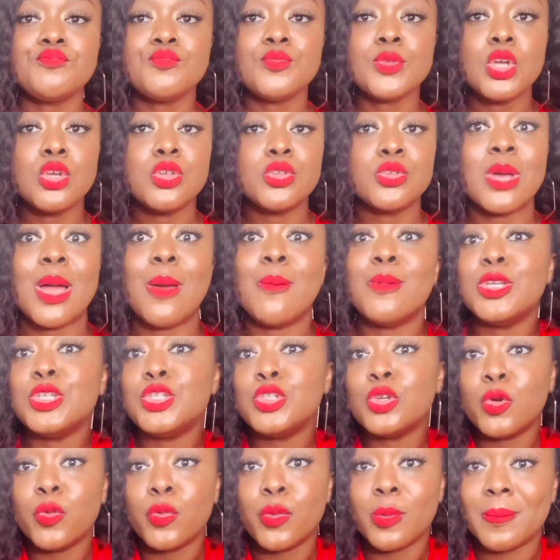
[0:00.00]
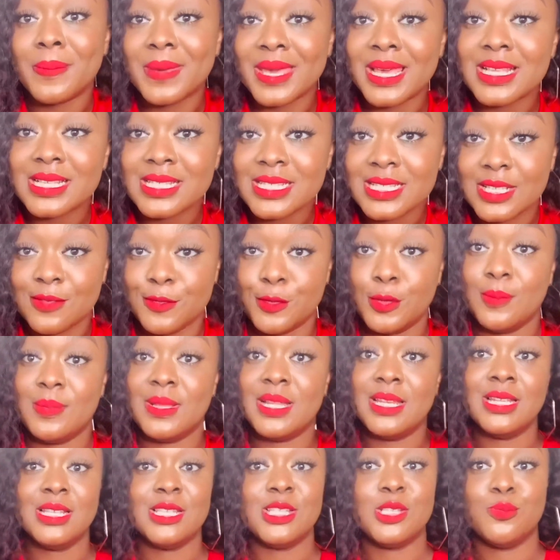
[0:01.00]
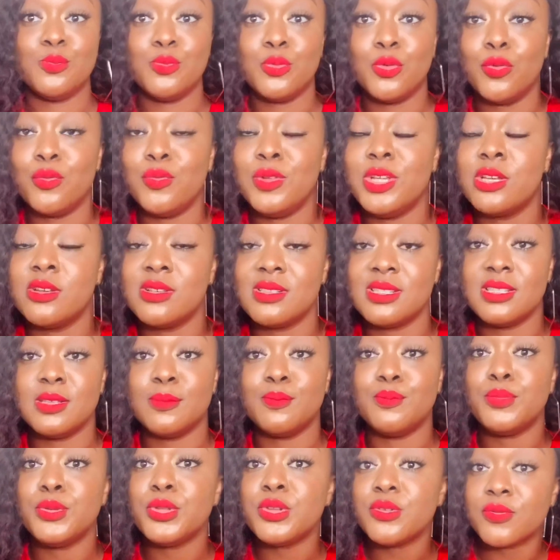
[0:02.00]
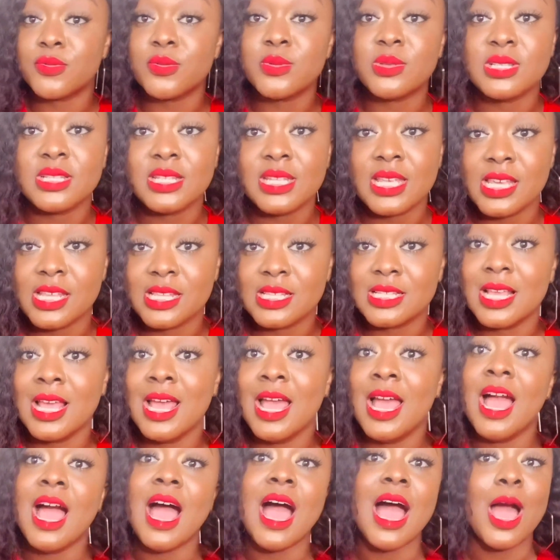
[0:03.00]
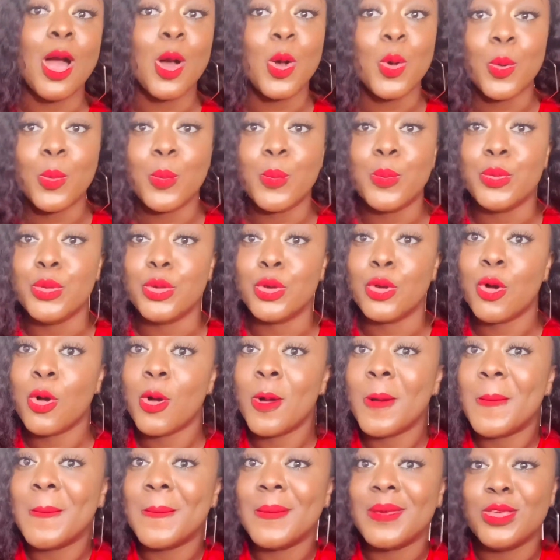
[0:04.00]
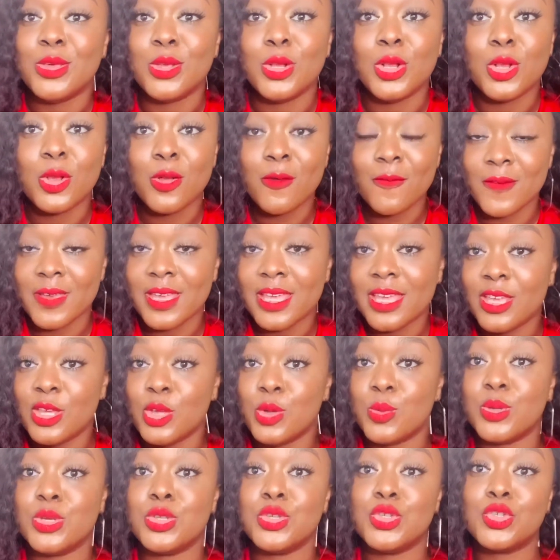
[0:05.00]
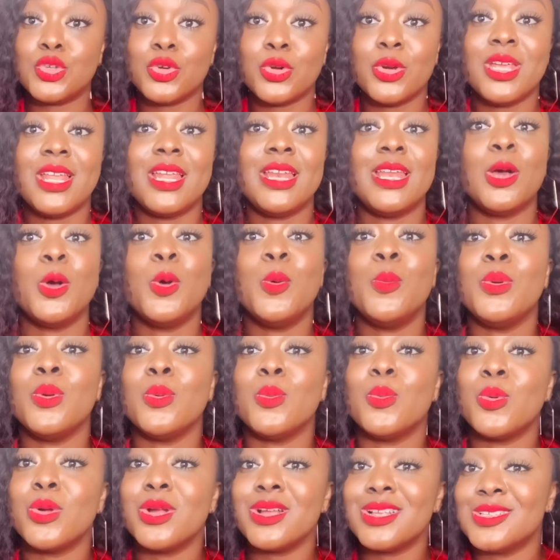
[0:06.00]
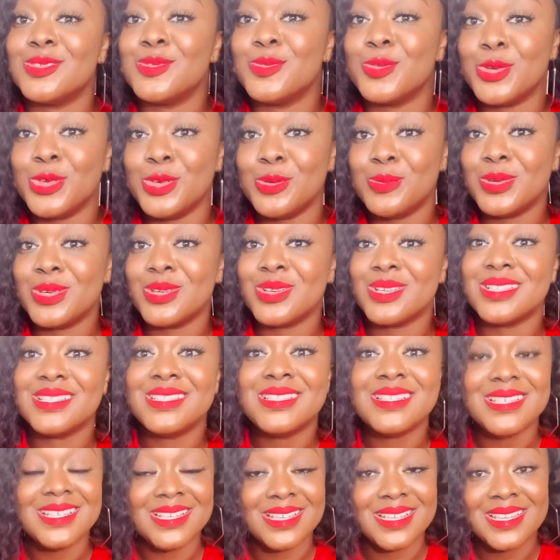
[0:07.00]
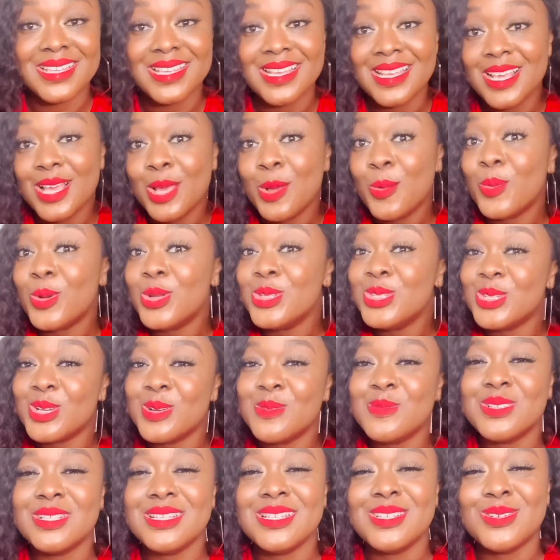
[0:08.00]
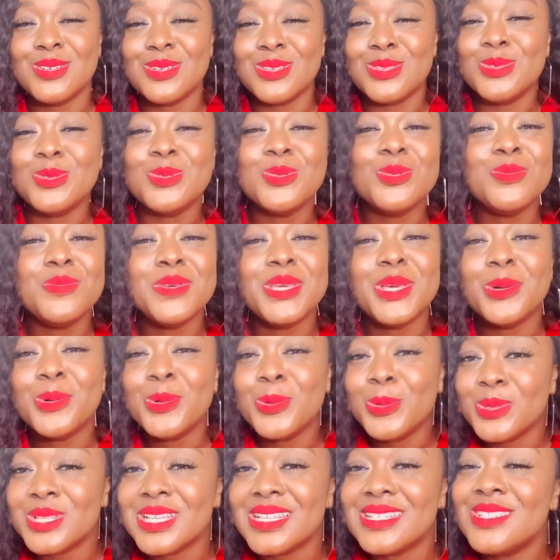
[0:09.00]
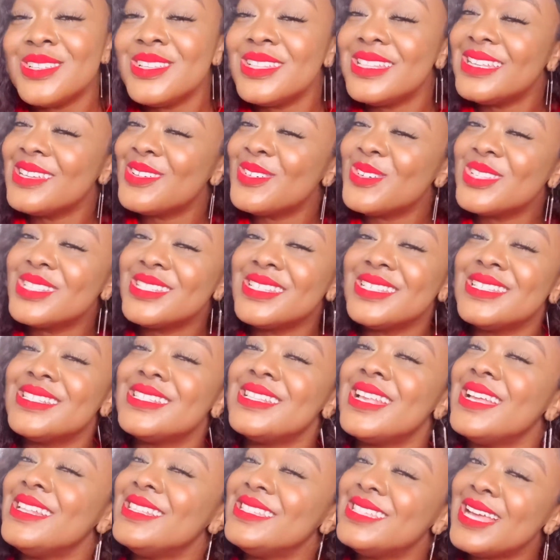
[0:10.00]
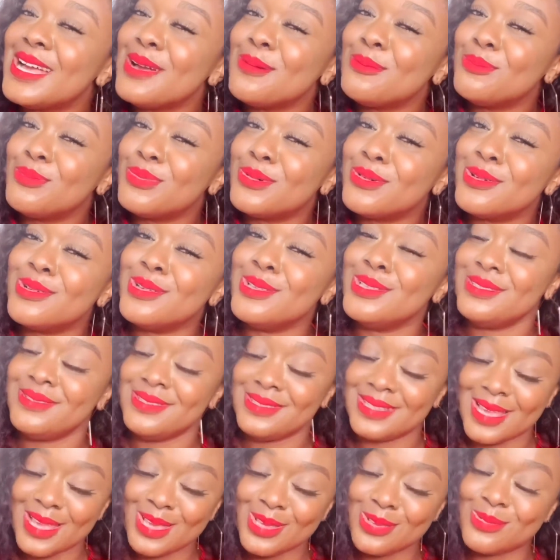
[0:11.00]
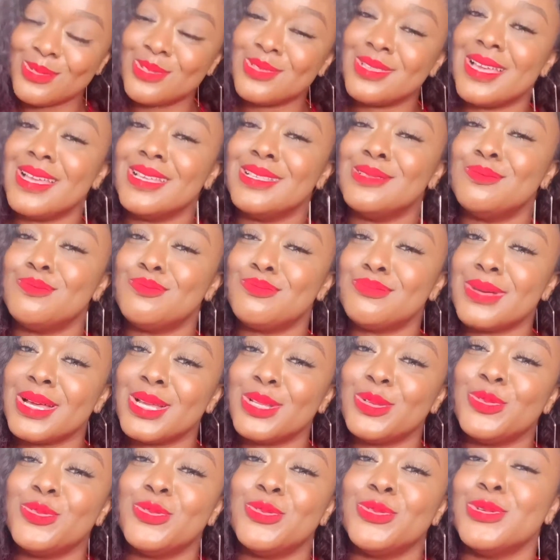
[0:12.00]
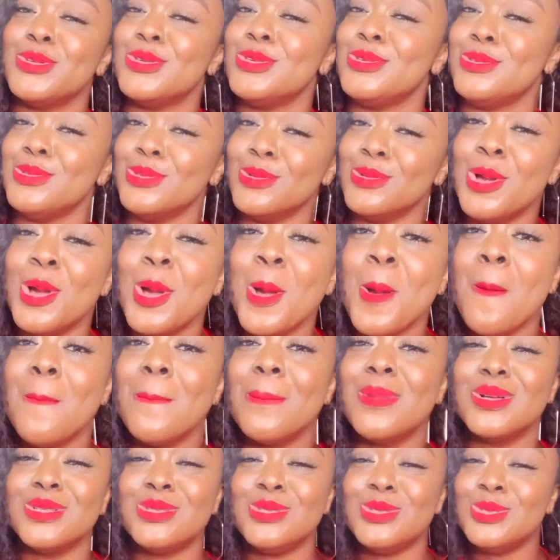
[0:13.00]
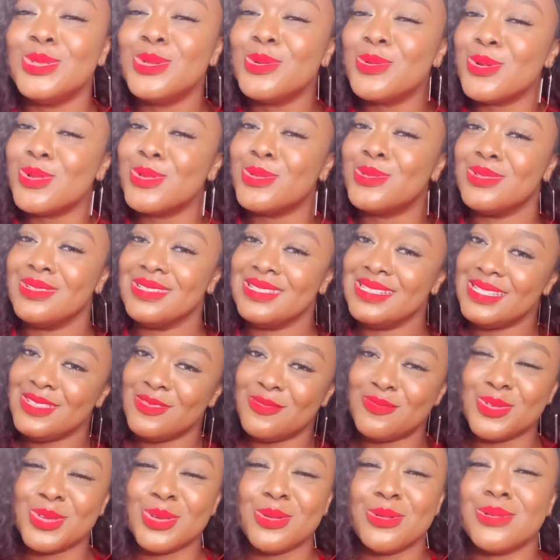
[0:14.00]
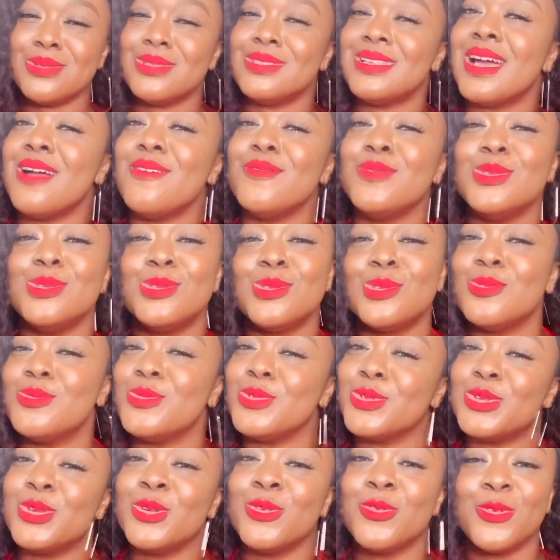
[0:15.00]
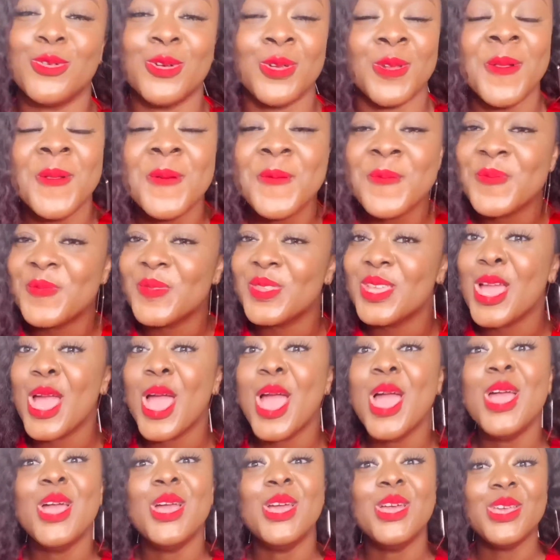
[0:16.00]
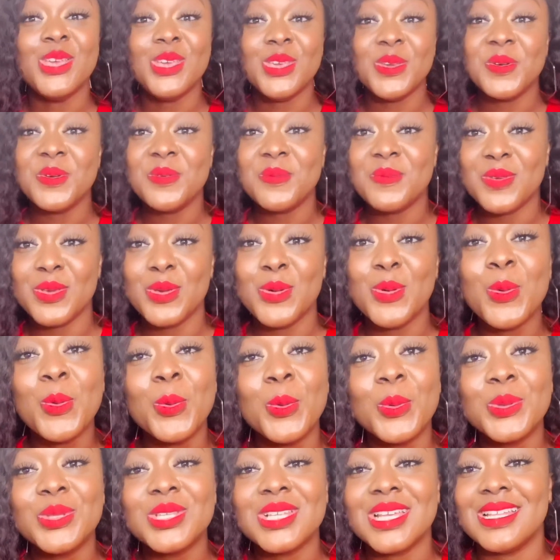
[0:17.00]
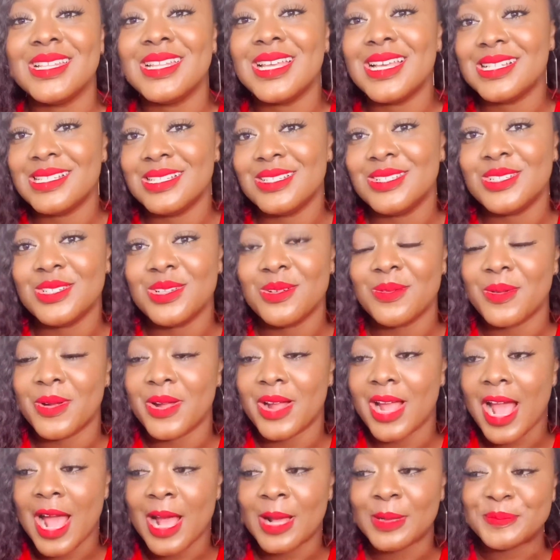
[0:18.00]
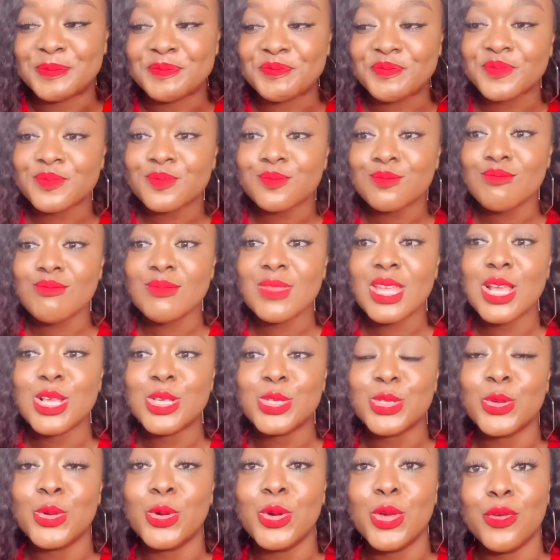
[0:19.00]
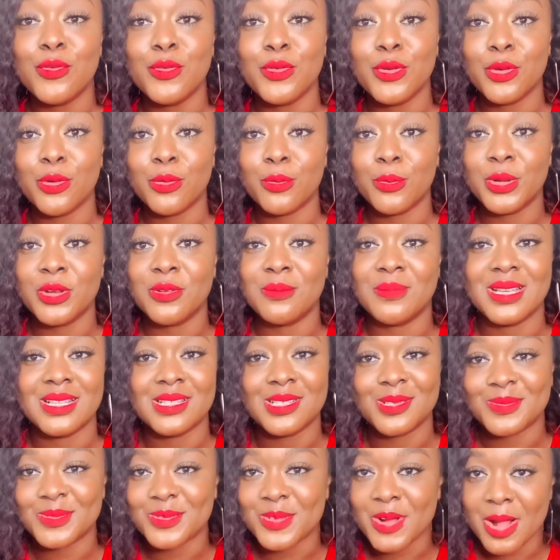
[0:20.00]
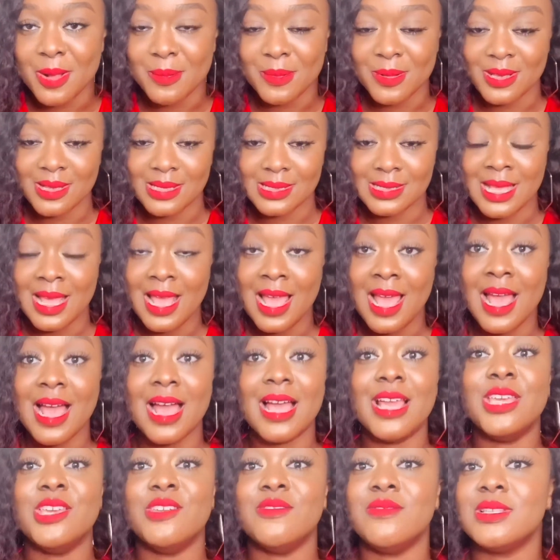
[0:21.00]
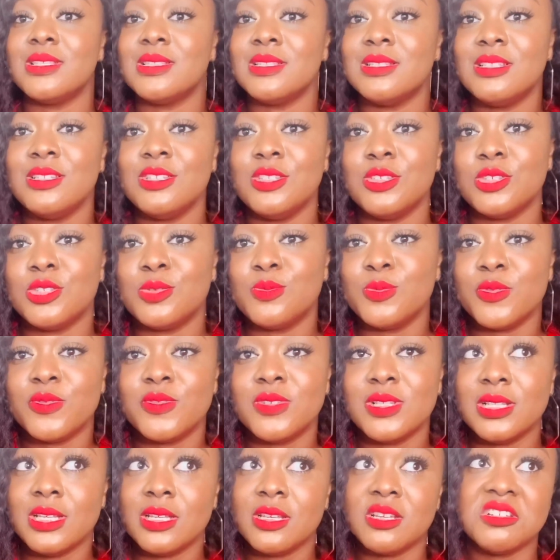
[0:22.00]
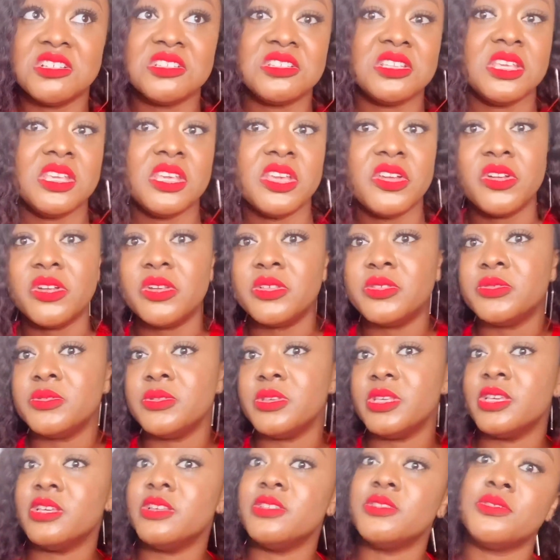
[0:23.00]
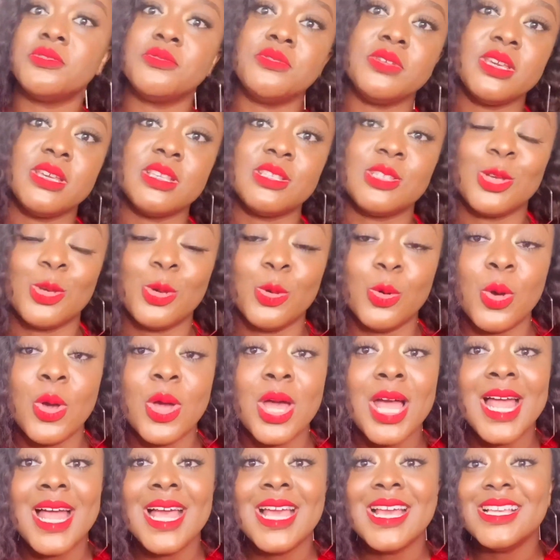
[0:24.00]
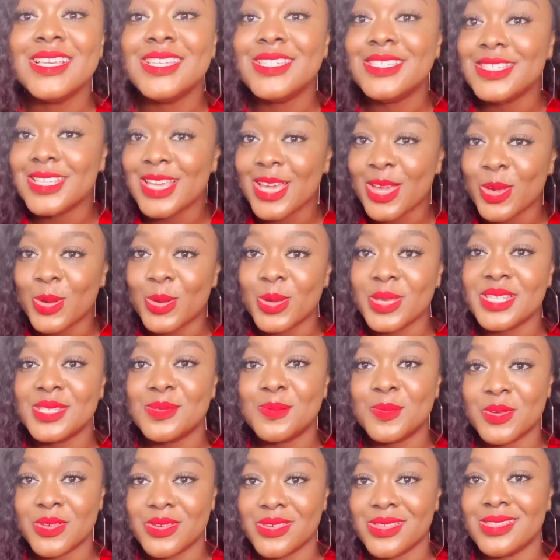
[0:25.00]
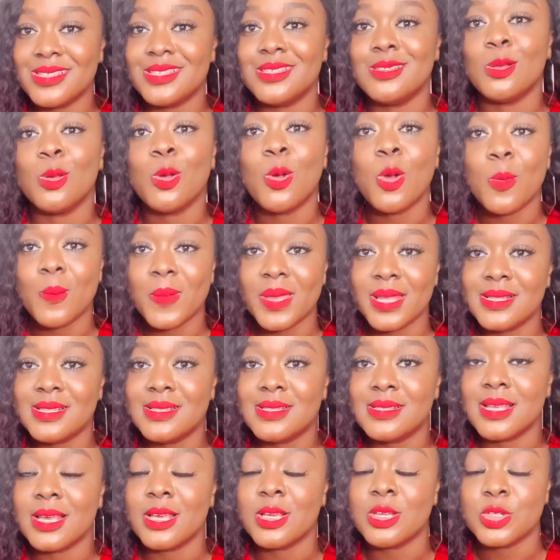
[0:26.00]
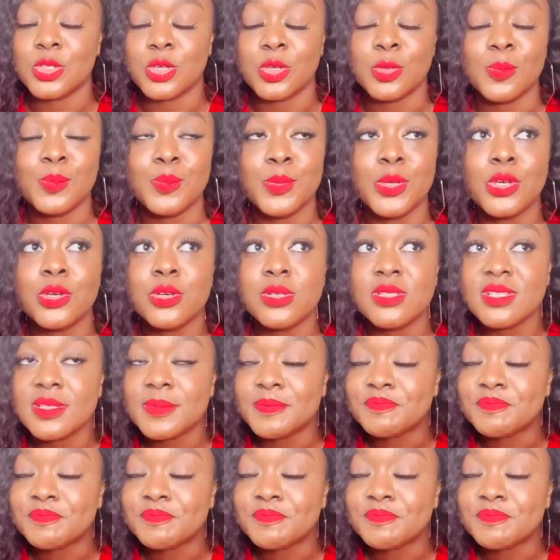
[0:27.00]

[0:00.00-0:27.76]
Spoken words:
So I wish you all the best if you're planning to move. Lagos is a beautiful state. I hope you come, you love it, you enjoy it, and I hope it works for you. Because see, once you come to Lagos, you will be hooked. I say Lagos is like that boy that you know that is bad for you, but you don't want to leave because you're having so much fun. You will be hooked, and that's literally where I am. So if you're one of my subscribers and you recently just moved to Lagos a year, 2 years, 3 years ago, share your experience in the comment section, because